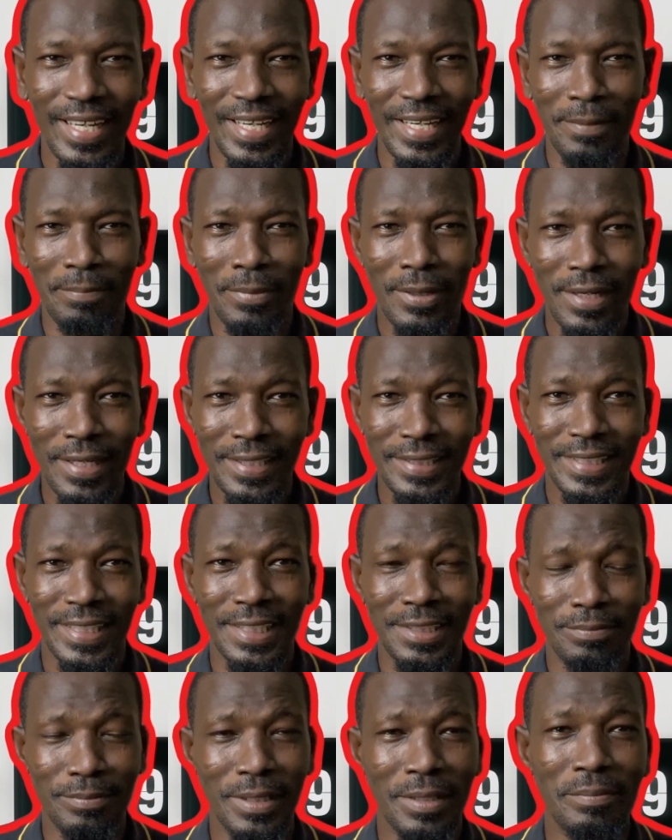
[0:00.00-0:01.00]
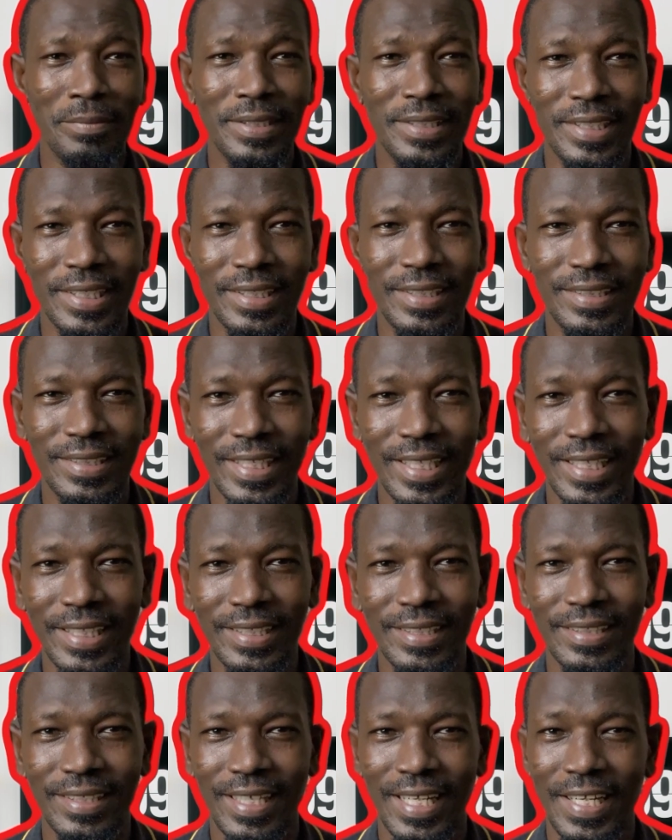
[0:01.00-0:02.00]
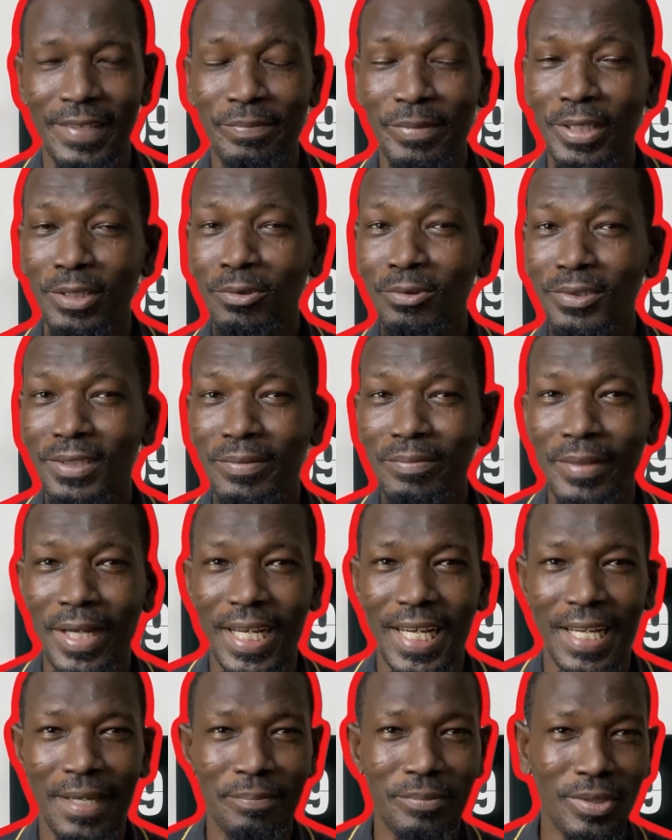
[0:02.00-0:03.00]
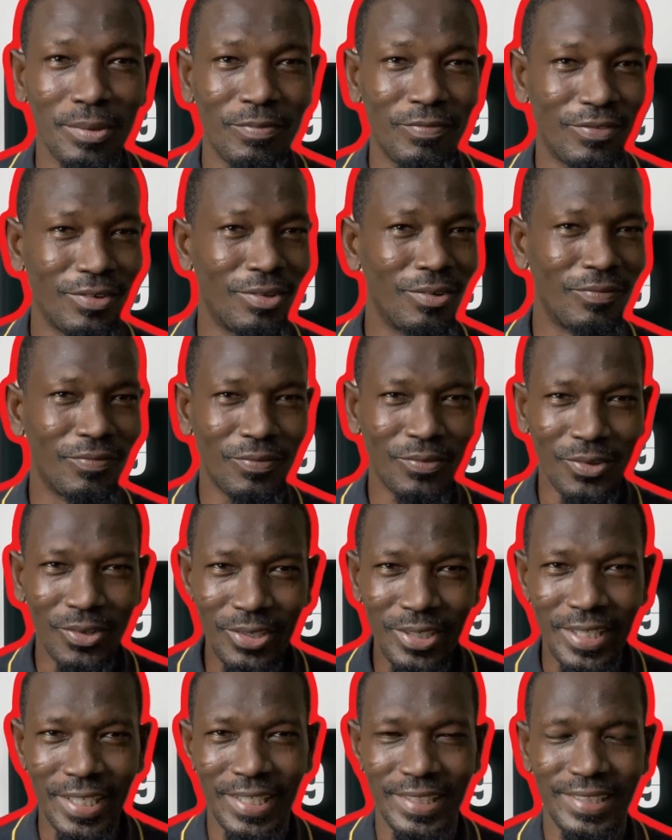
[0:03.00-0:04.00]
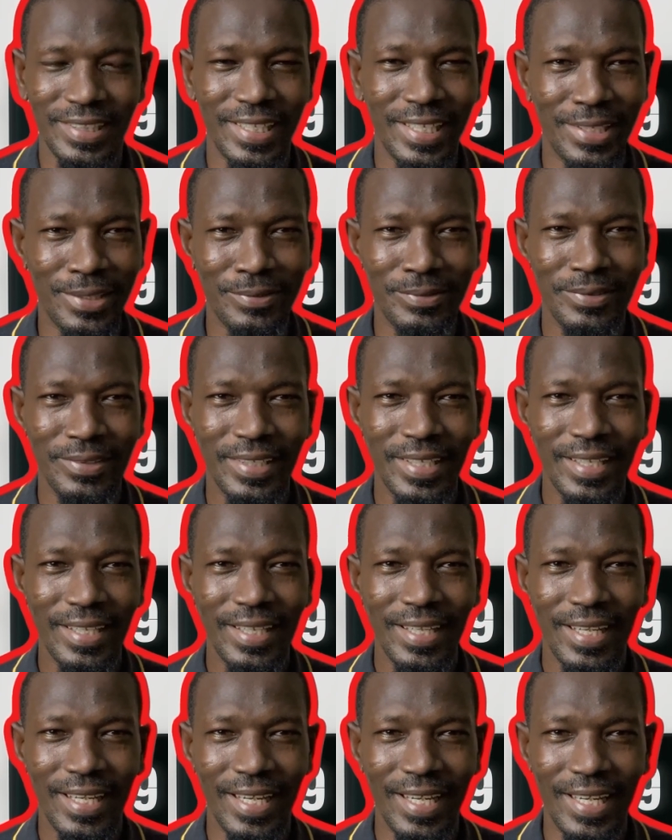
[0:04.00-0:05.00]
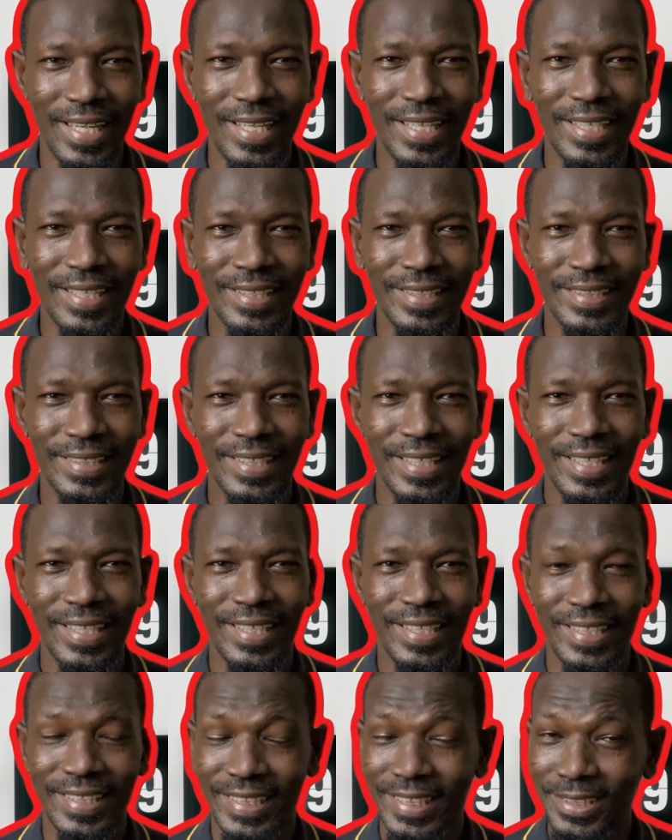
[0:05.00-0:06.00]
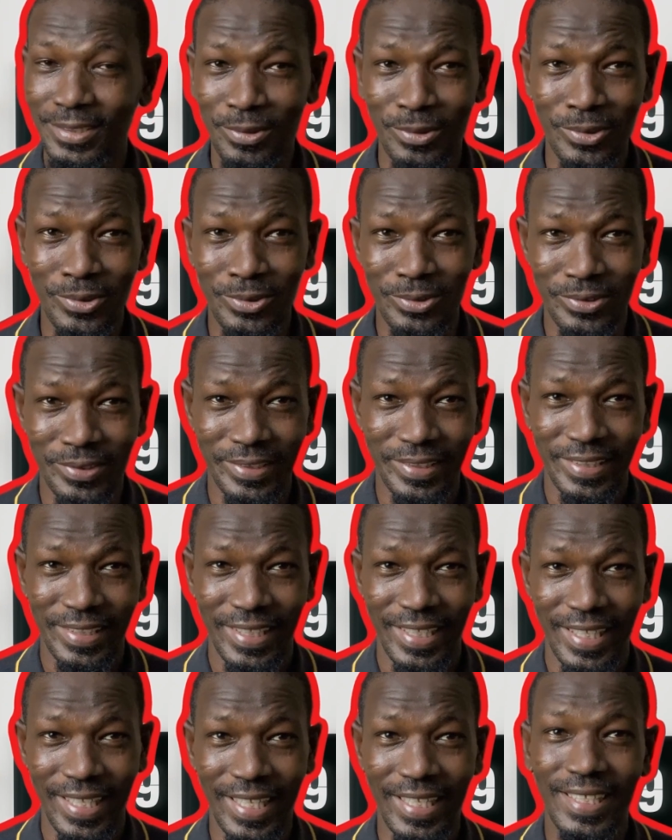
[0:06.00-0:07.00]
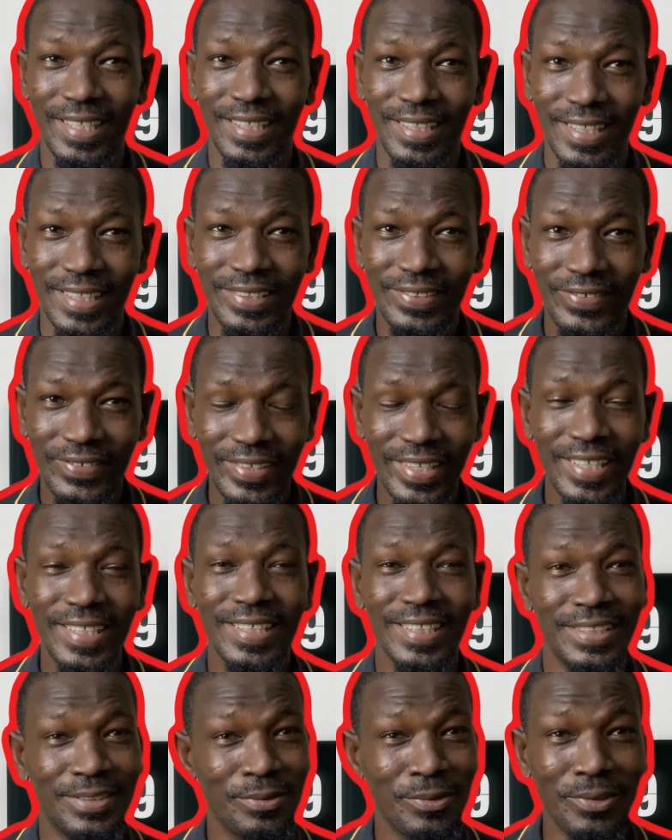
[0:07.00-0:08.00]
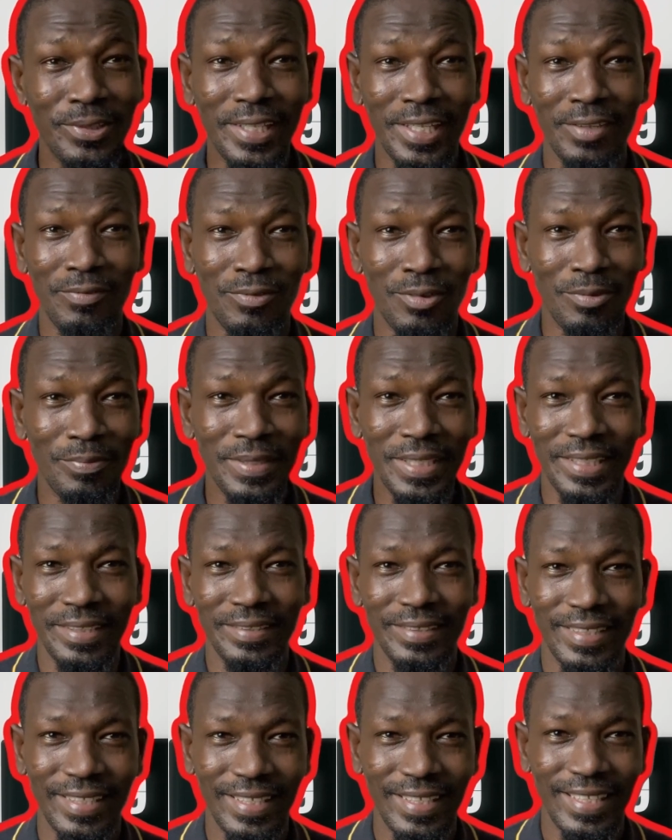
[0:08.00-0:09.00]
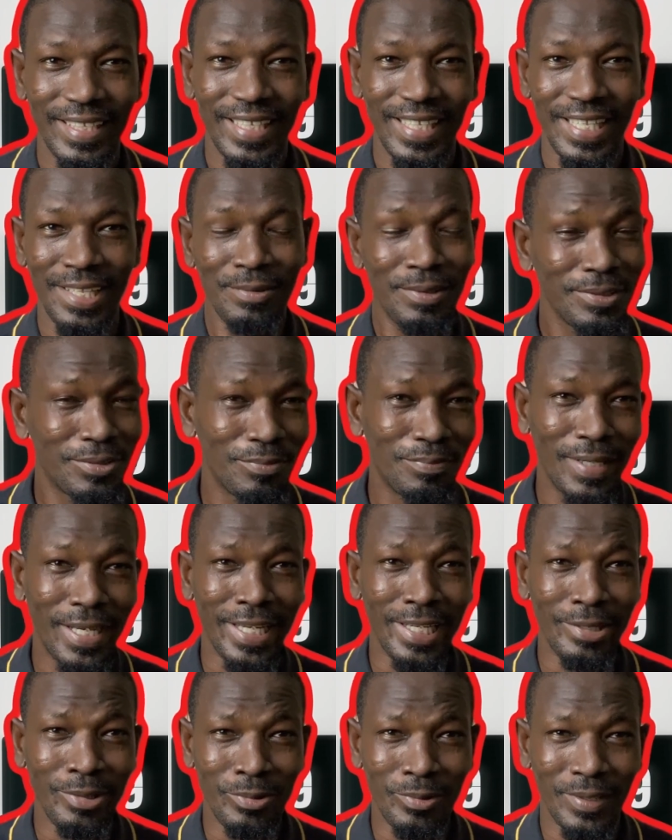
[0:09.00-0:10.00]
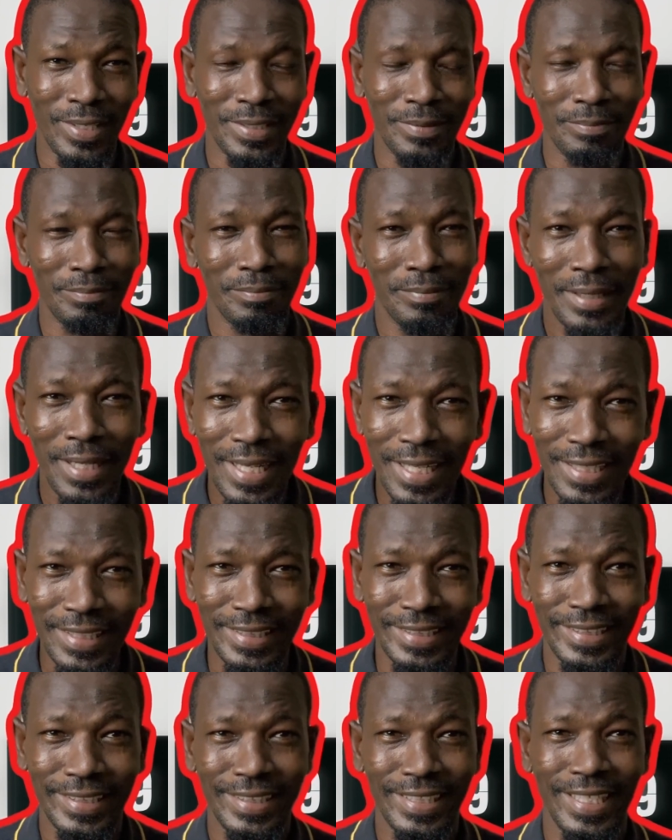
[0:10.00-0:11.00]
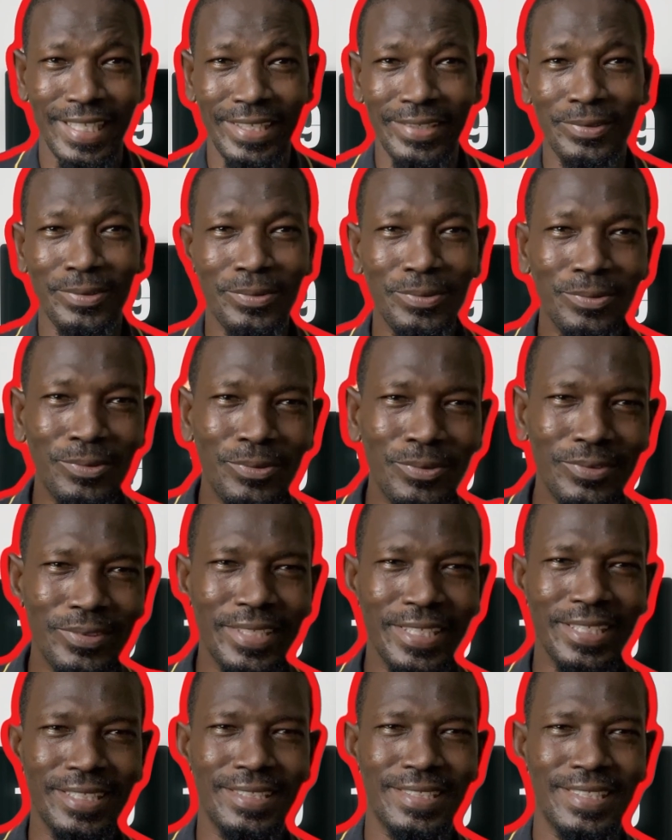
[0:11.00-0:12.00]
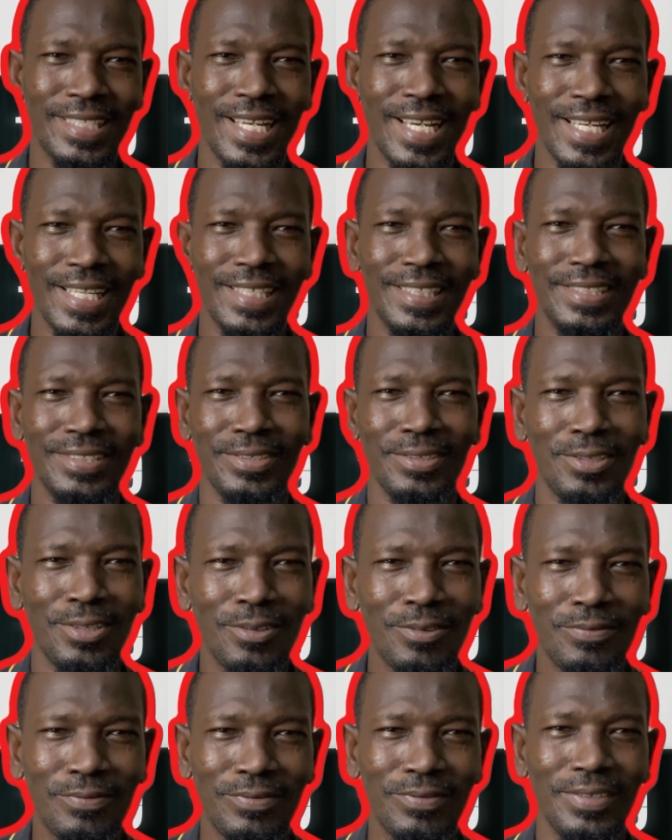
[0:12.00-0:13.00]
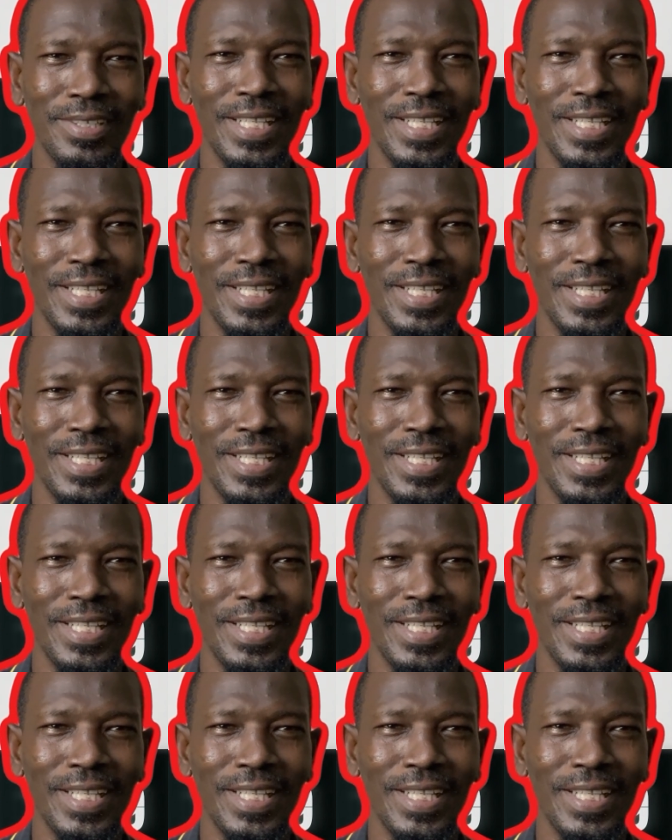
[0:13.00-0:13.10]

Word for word: A brother sent me a message saying, I've been using my laptop for 4 years now and it is old and the screen is okay for me. I want to buy a new one, but I don't know the size of